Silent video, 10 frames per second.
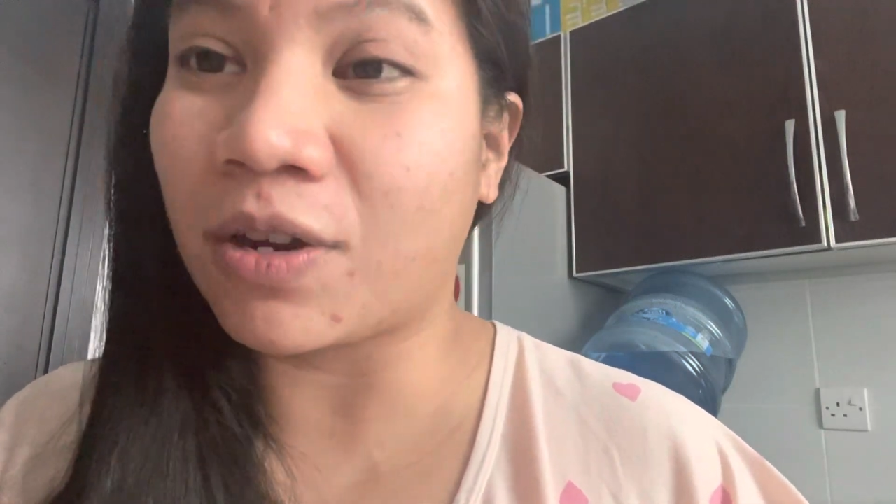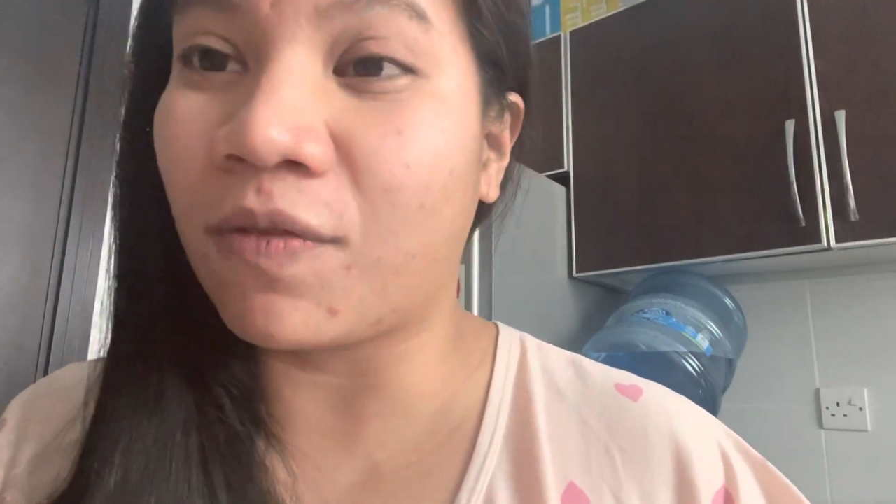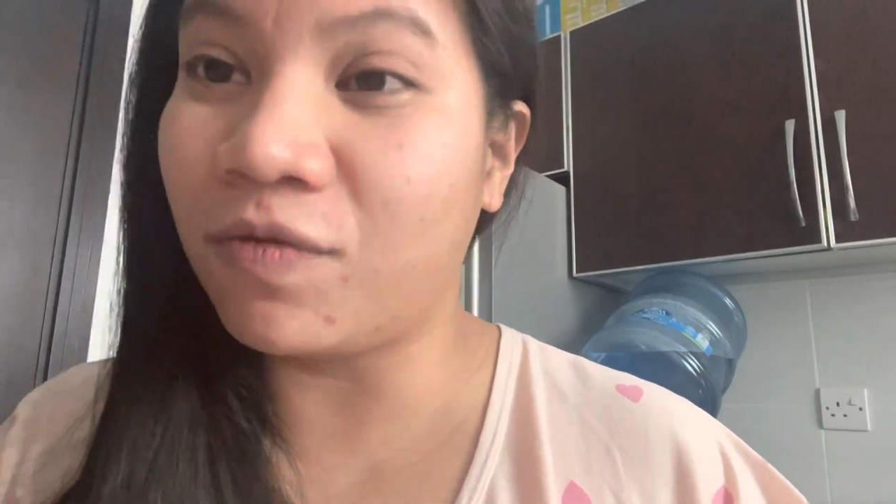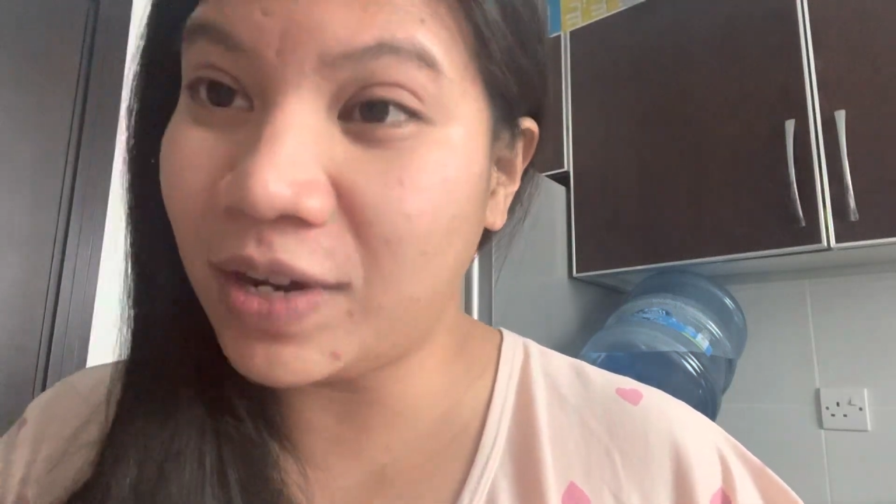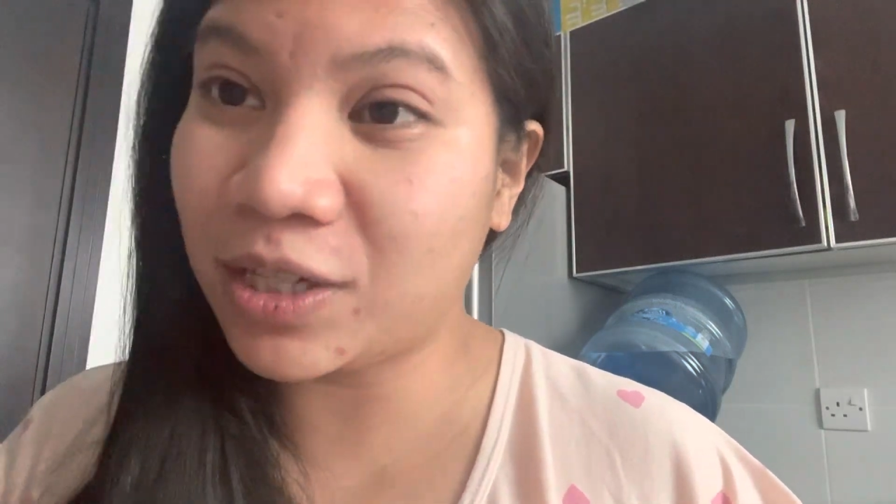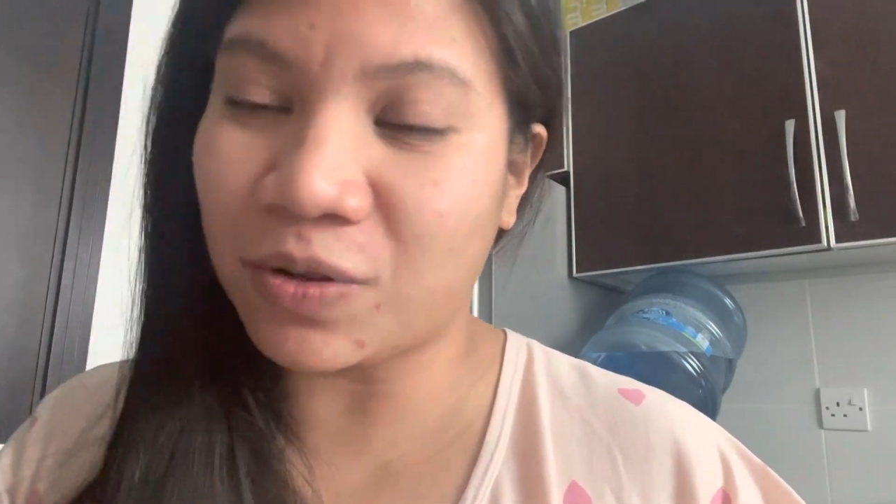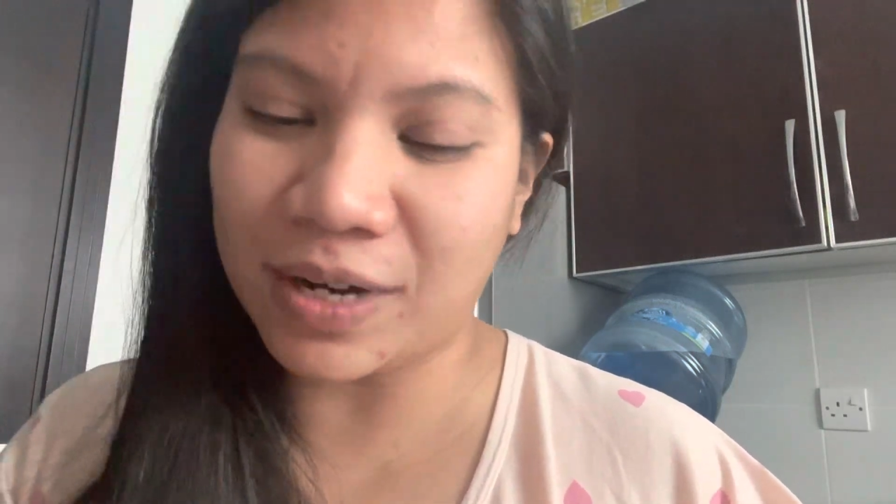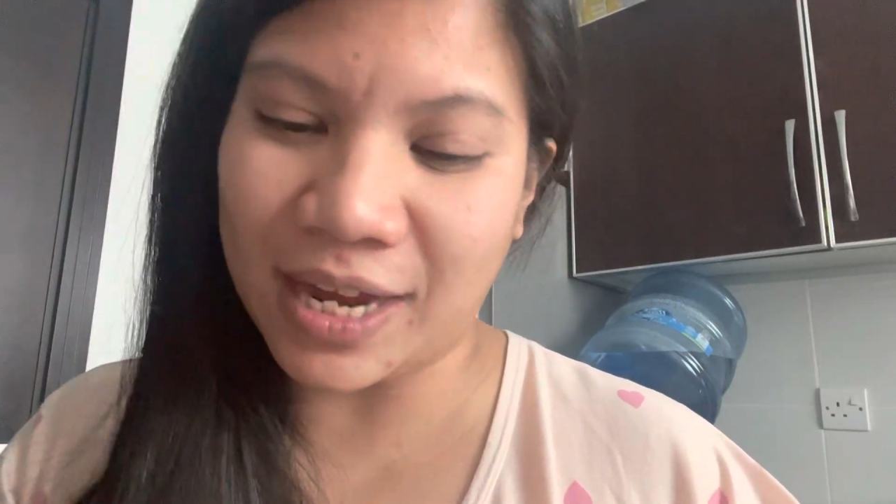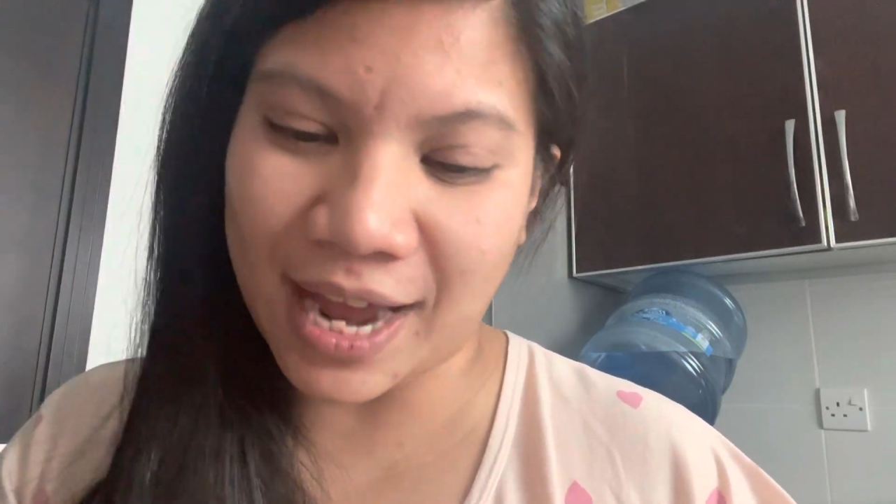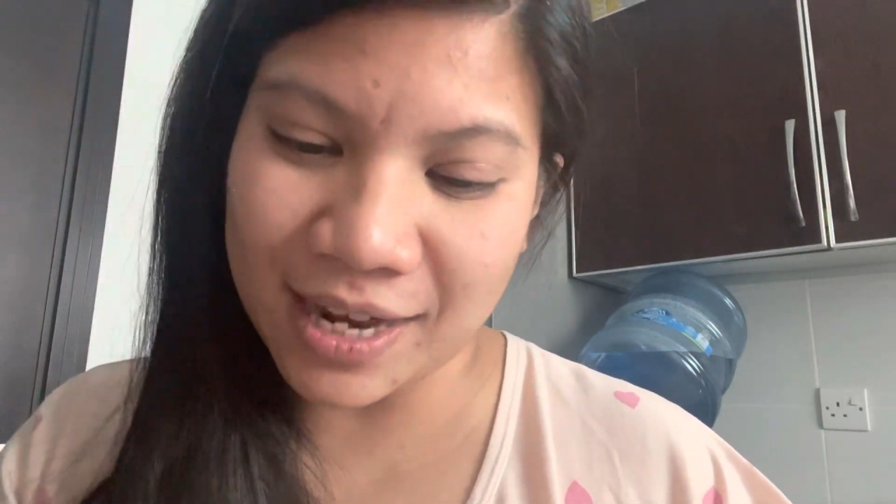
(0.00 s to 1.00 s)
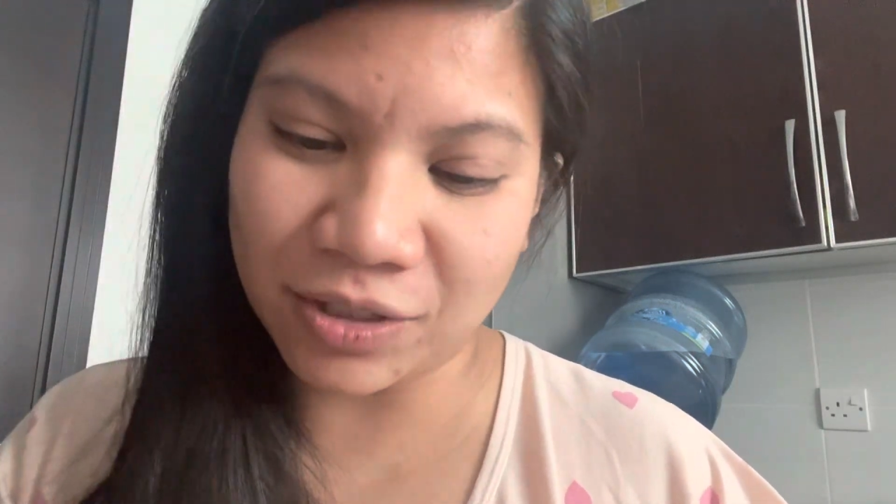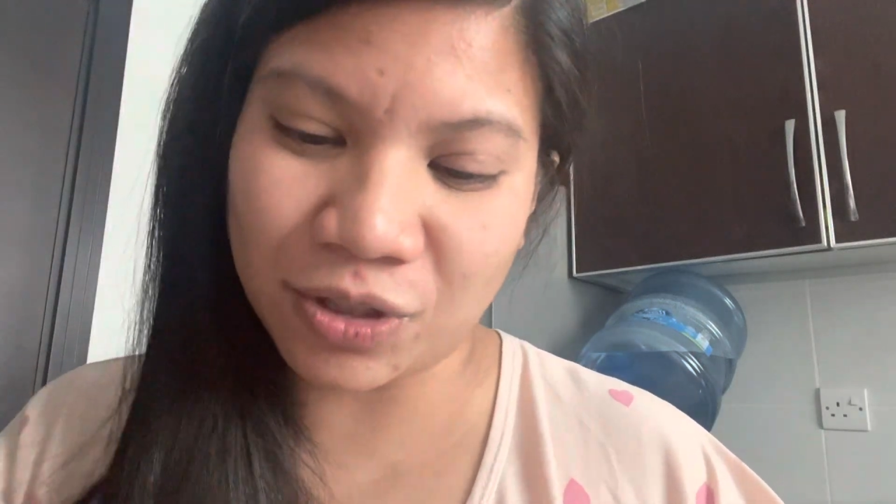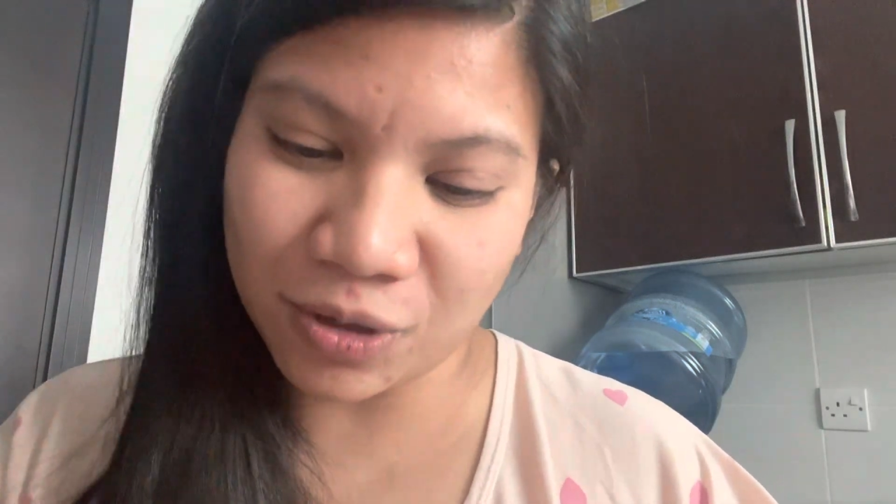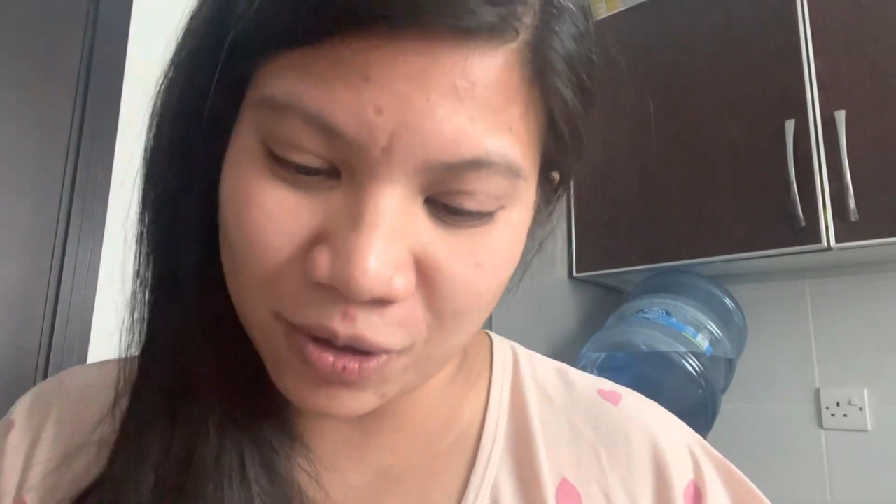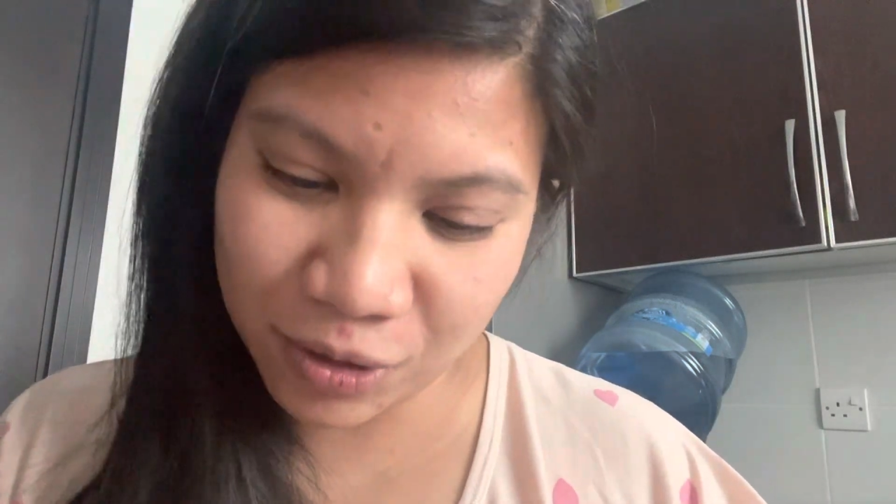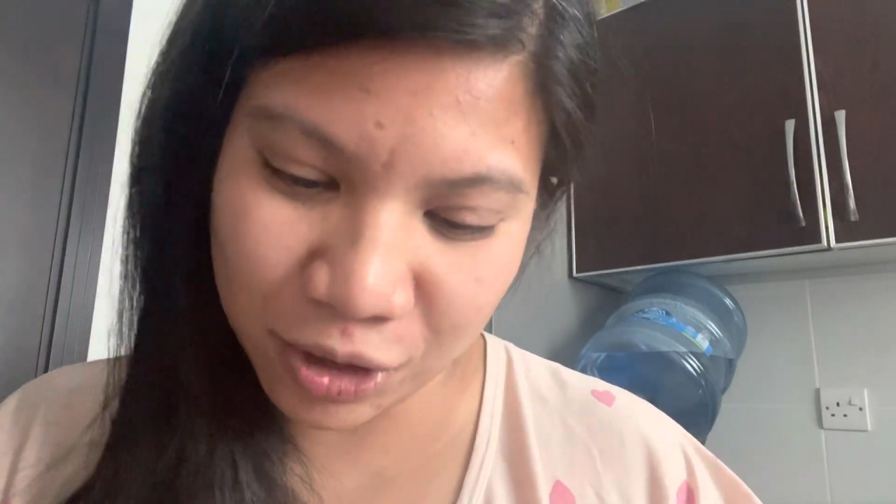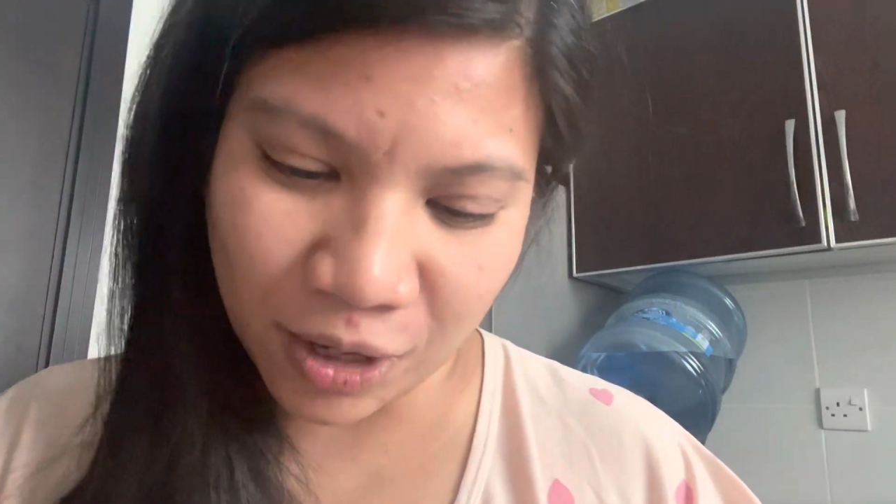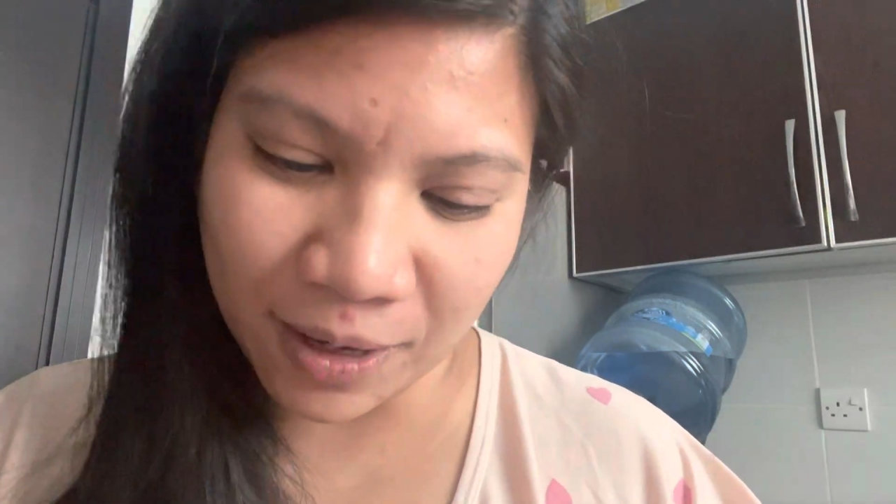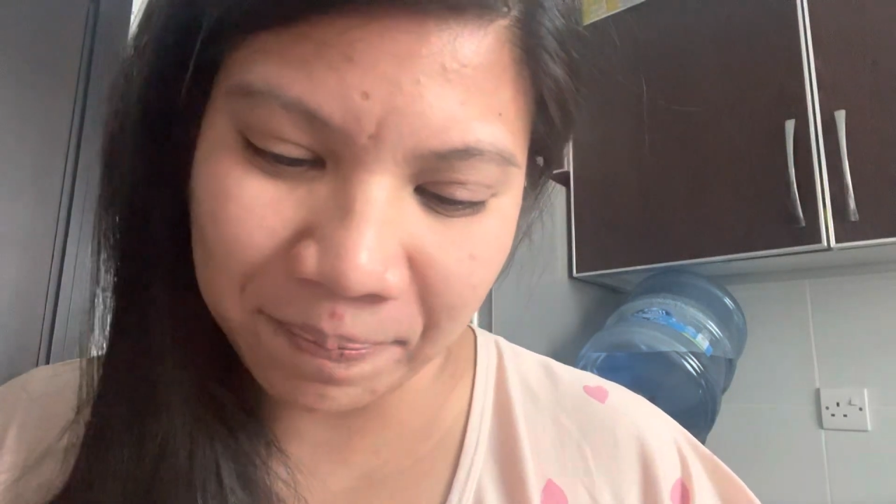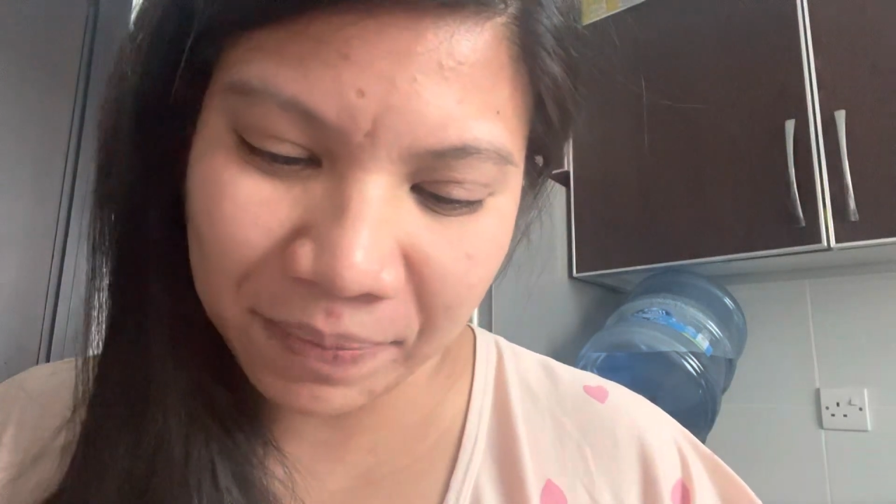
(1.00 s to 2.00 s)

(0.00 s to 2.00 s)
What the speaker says: of victory and solution.